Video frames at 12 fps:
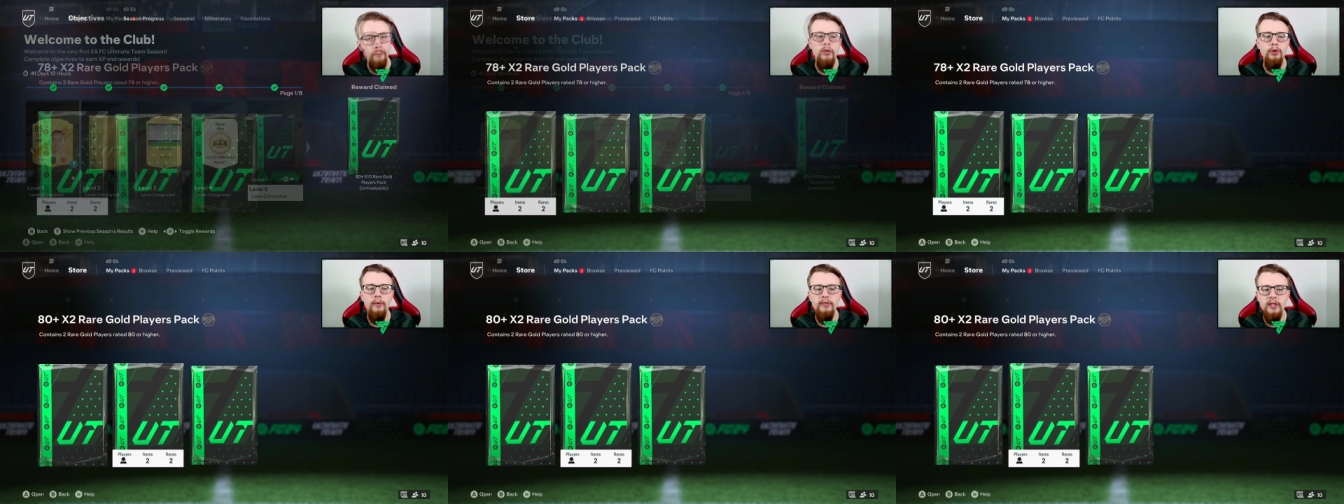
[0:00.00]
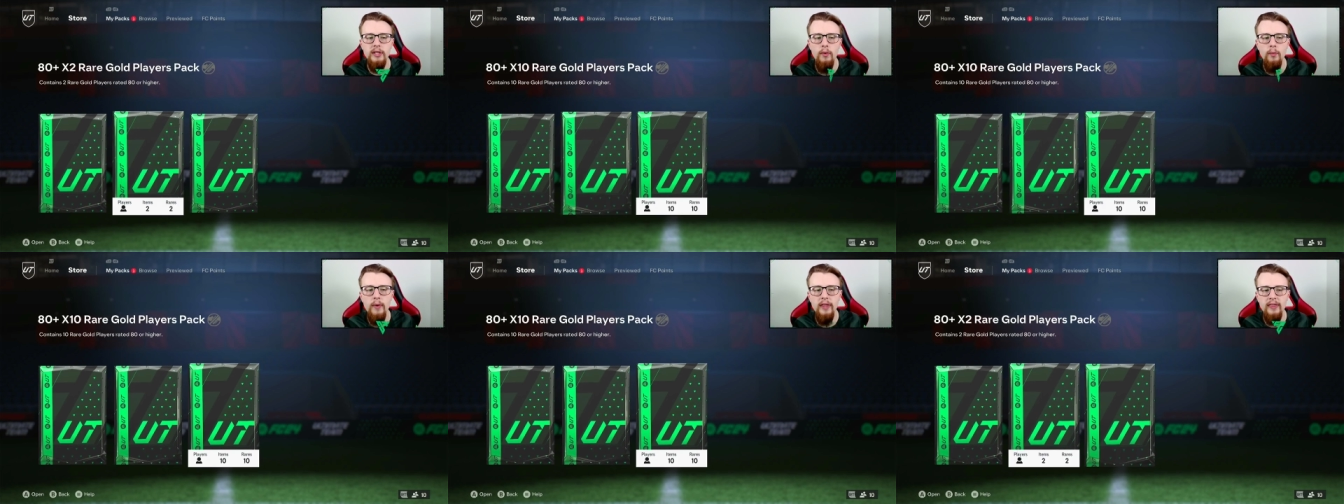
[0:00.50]
So obviously
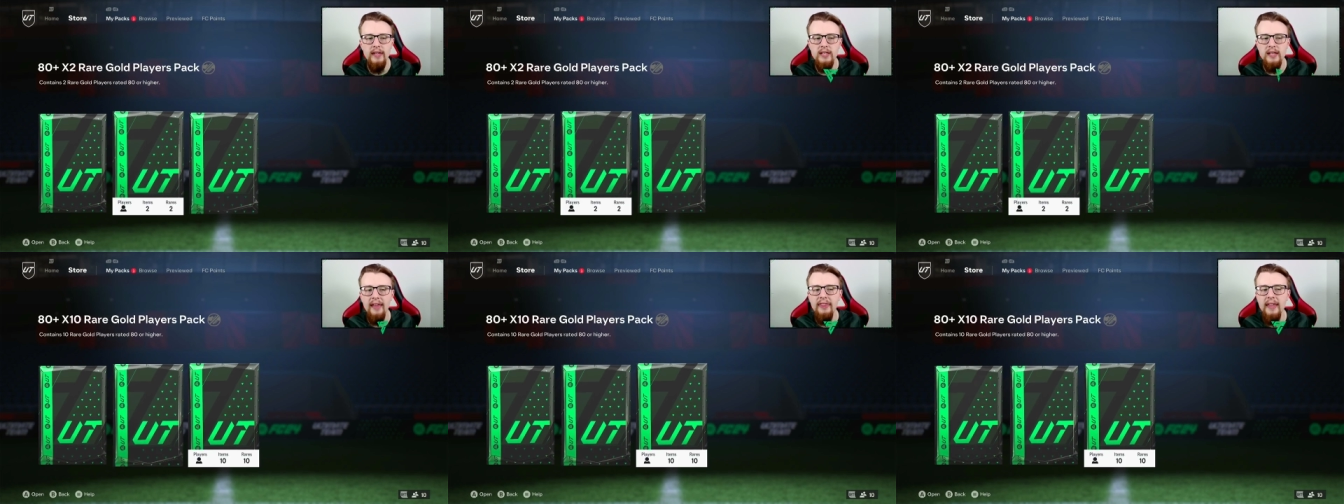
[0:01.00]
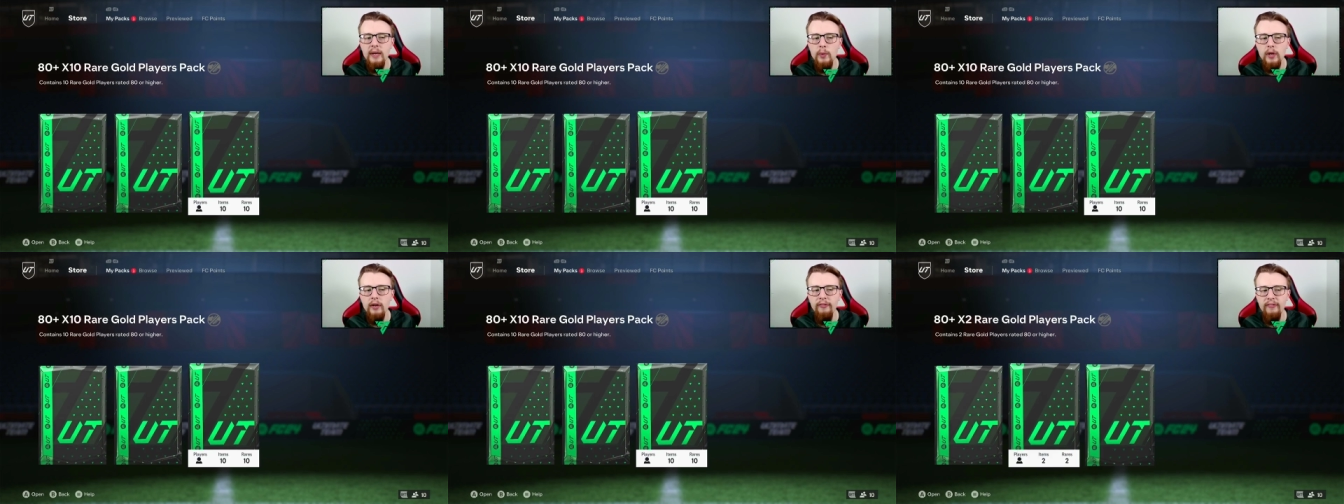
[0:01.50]
with these, I think we're going
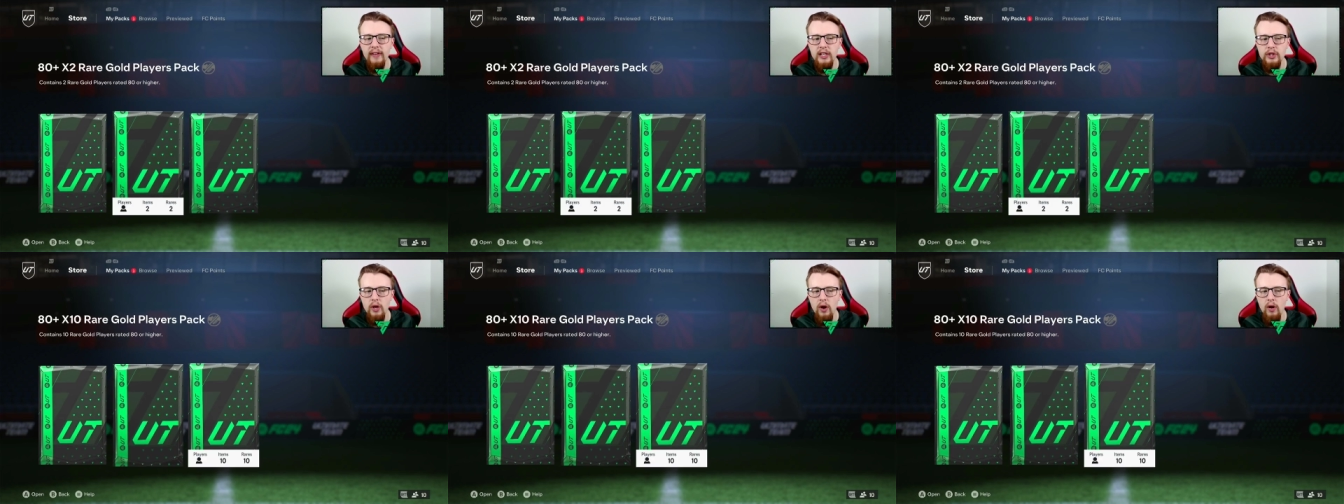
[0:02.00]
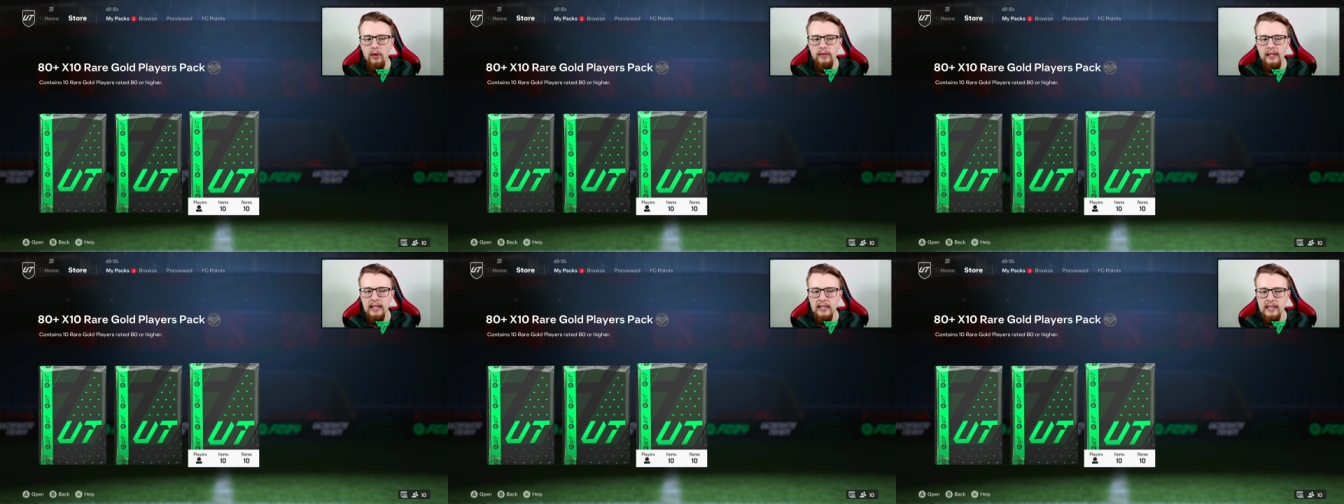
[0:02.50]
to finish on the
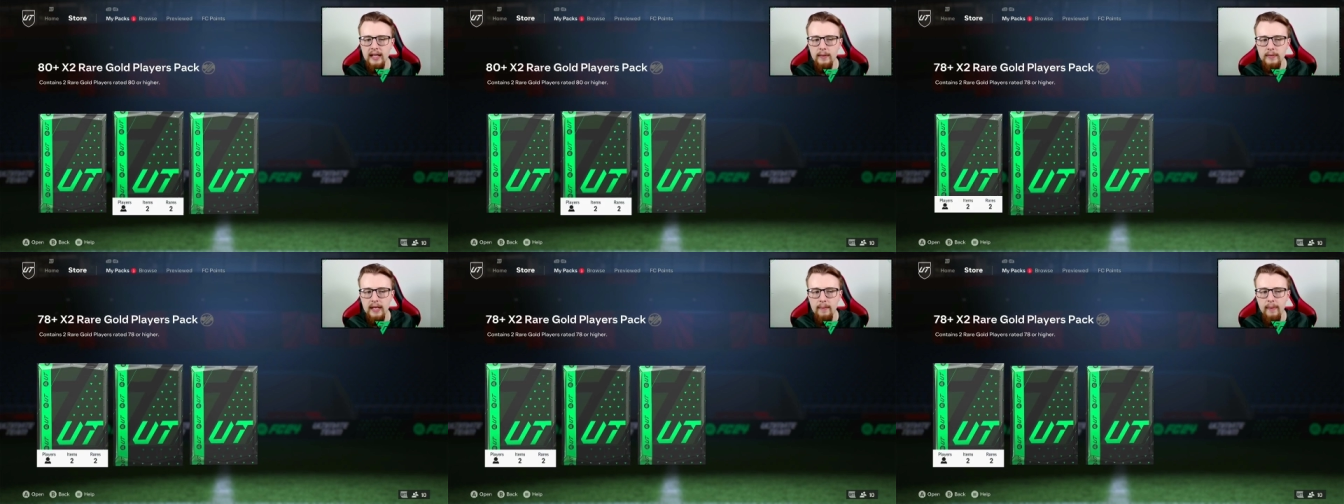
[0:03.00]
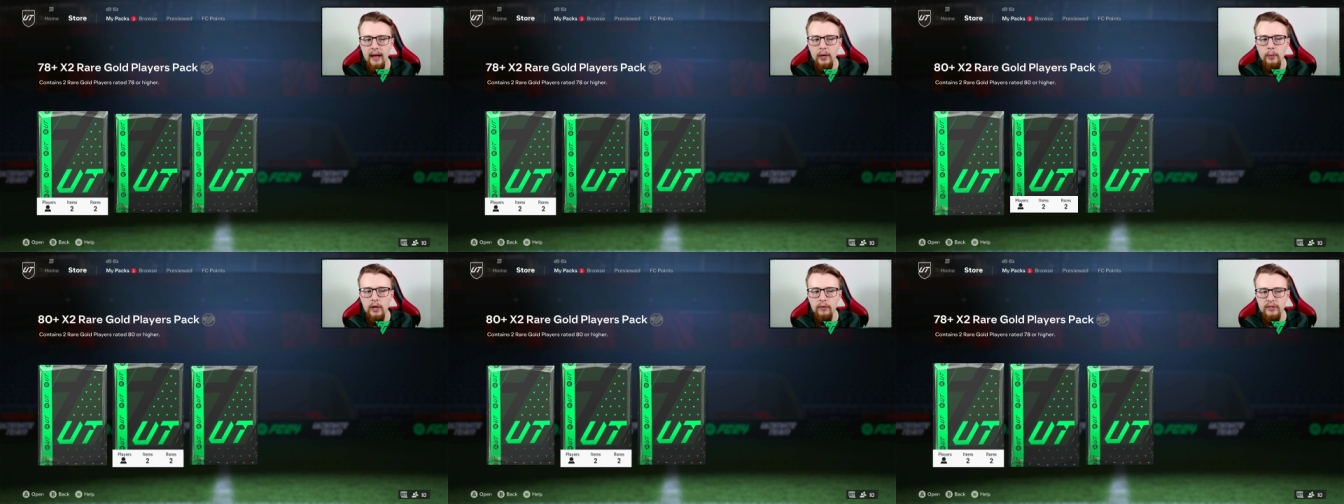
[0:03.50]
80 times 10 pack.
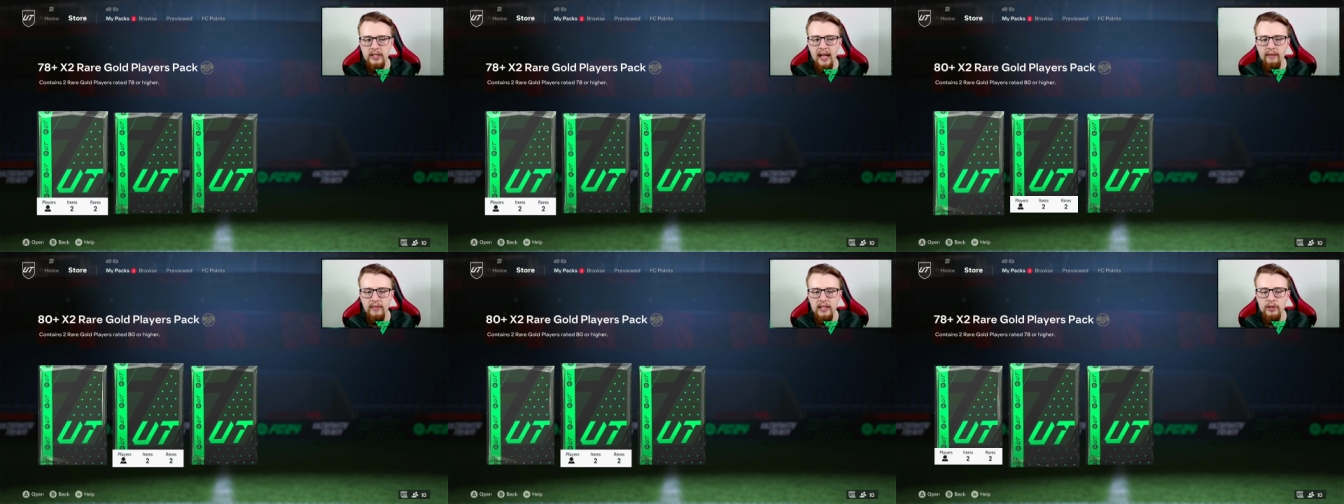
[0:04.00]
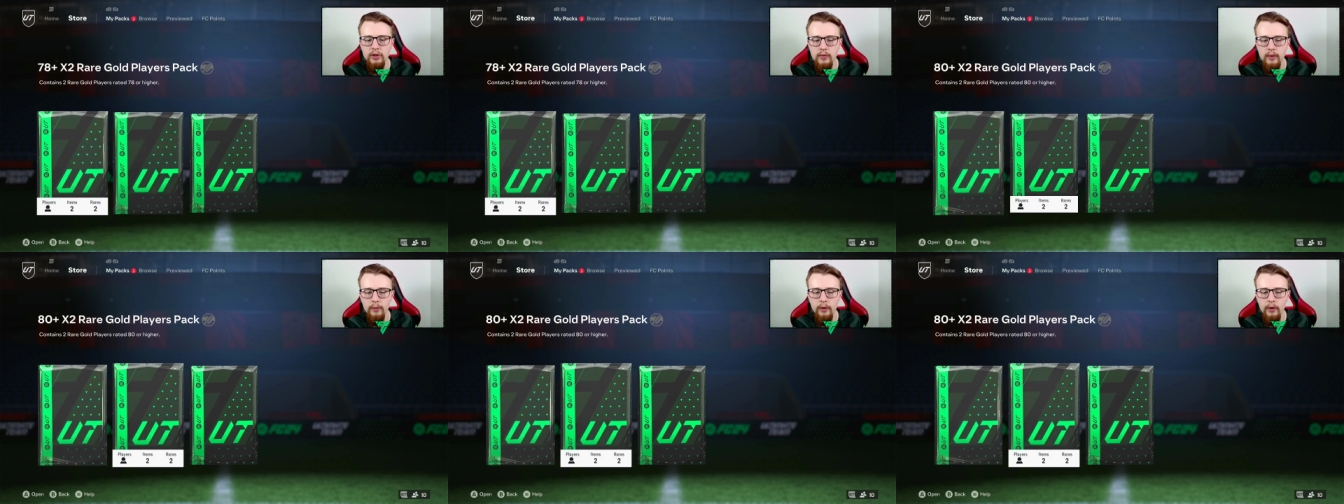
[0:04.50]
We obviously have these two that
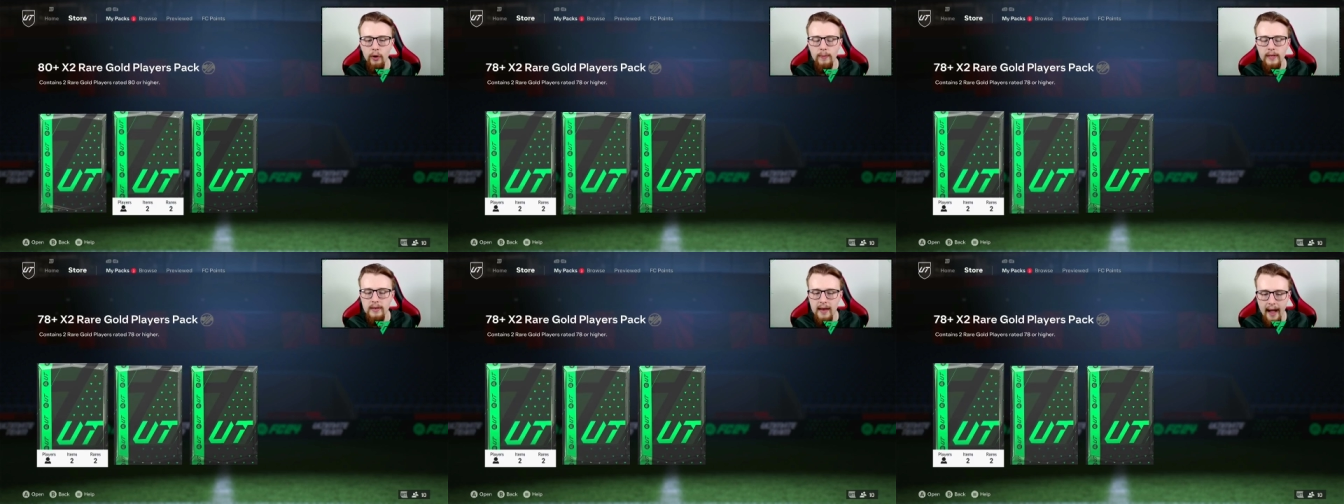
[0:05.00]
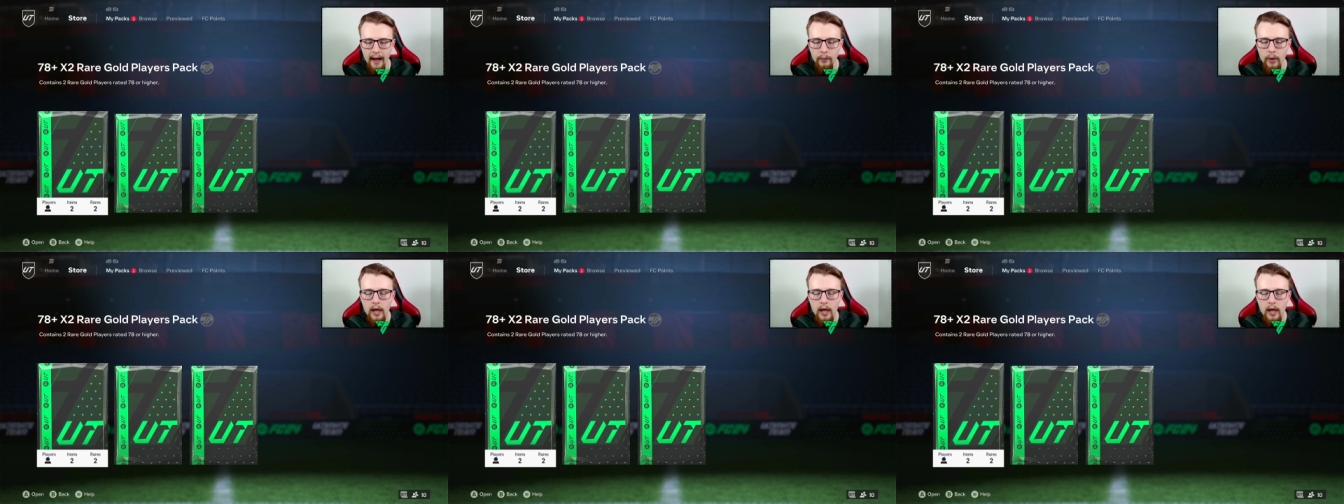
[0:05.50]
we're going to open now.